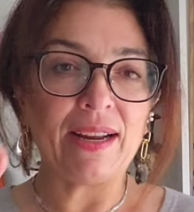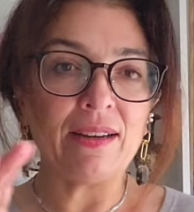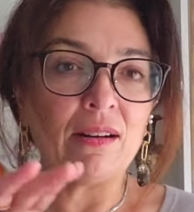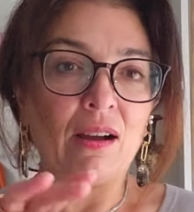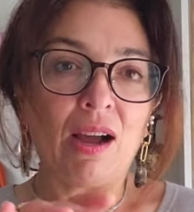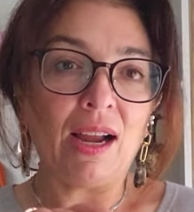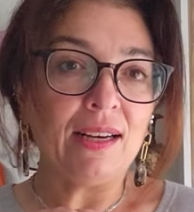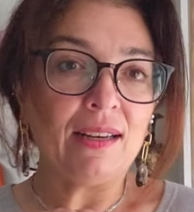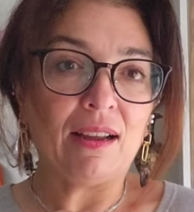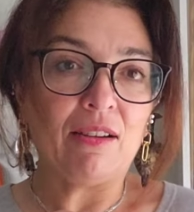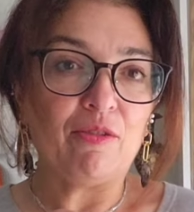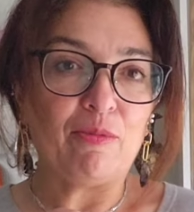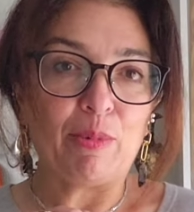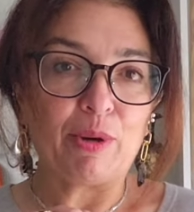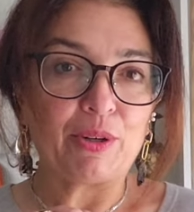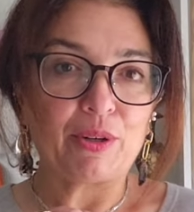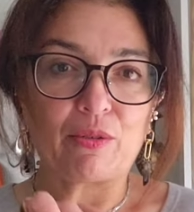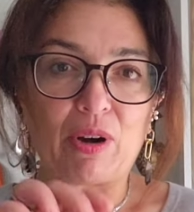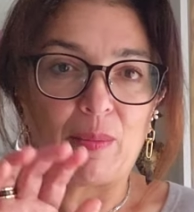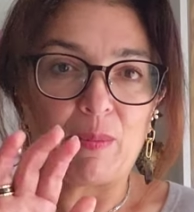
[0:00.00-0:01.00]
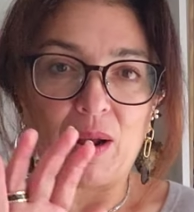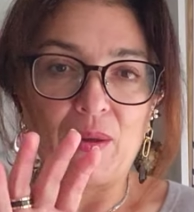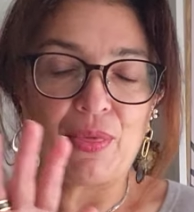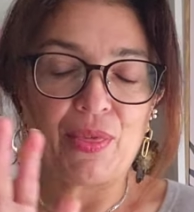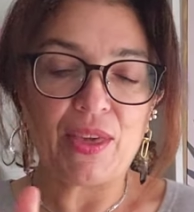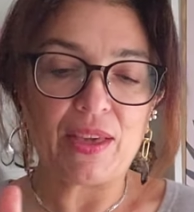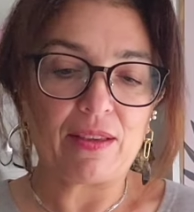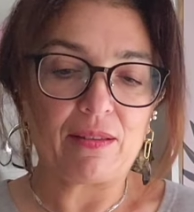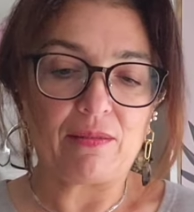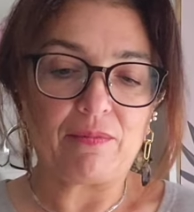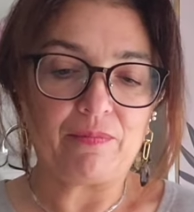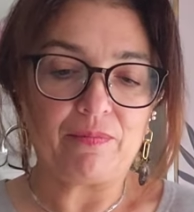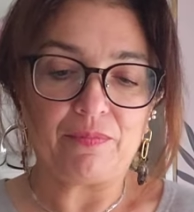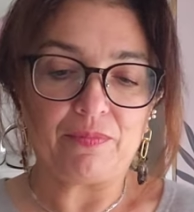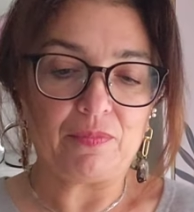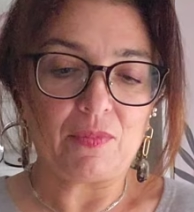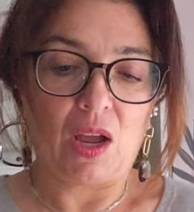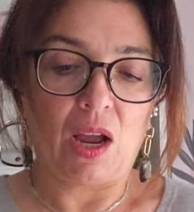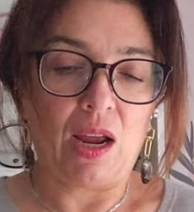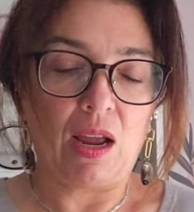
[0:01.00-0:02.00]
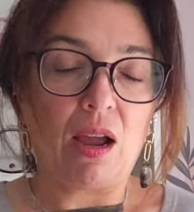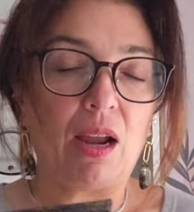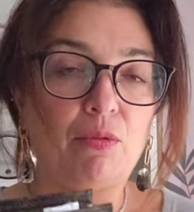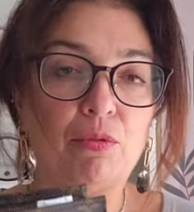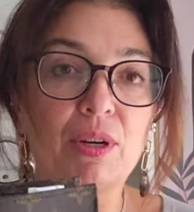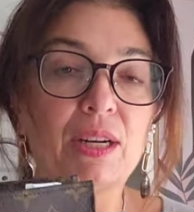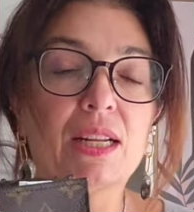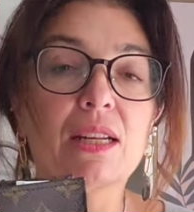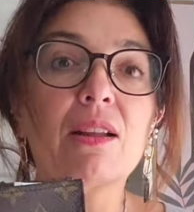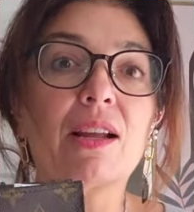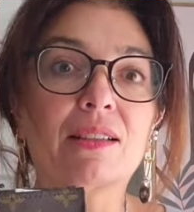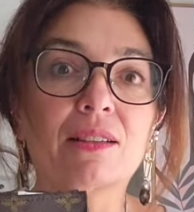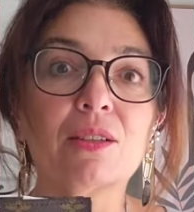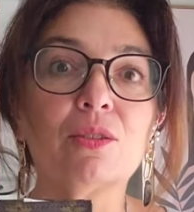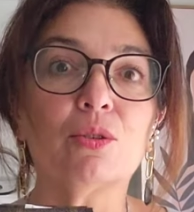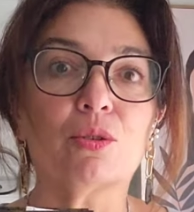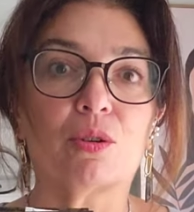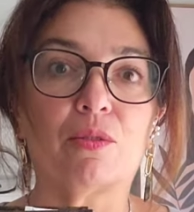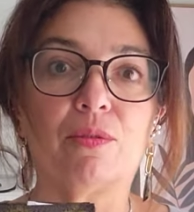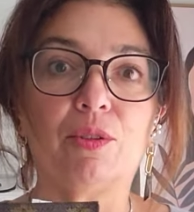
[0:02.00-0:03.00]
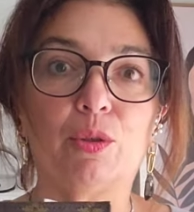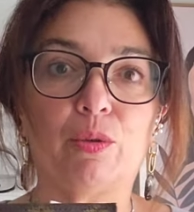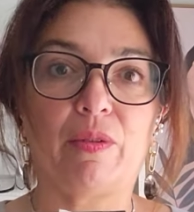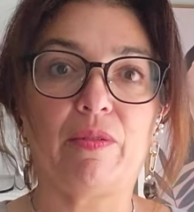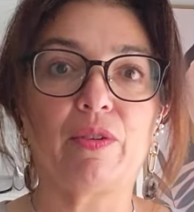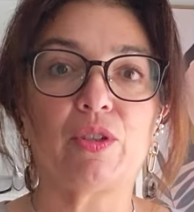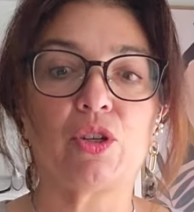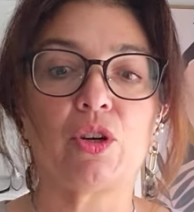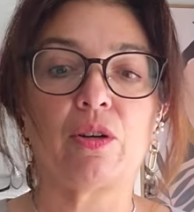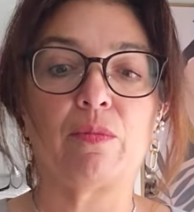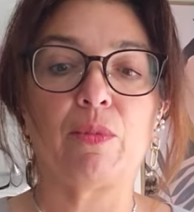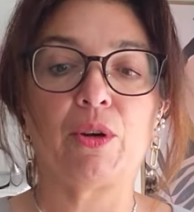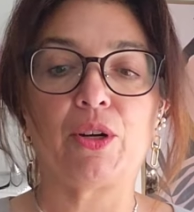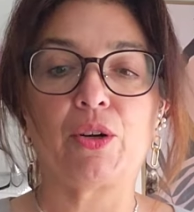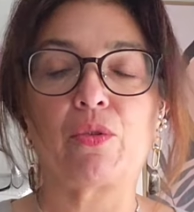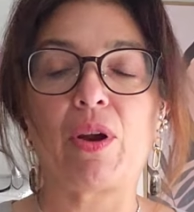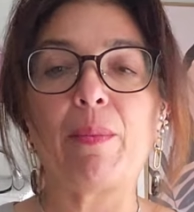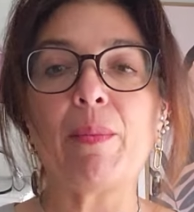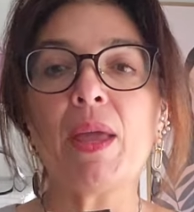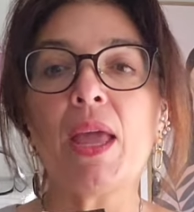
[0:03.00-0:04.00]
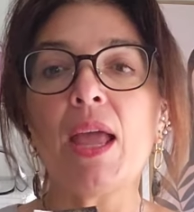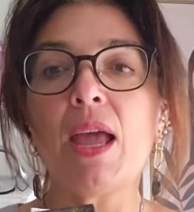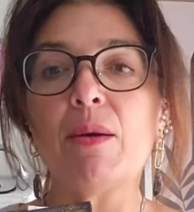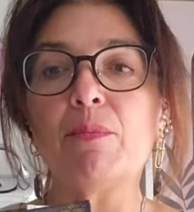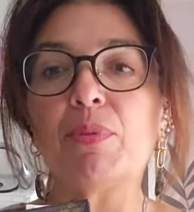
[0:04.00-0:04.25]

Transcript: And I love monogram. I think I really like the look of Louis Vuitton monogram,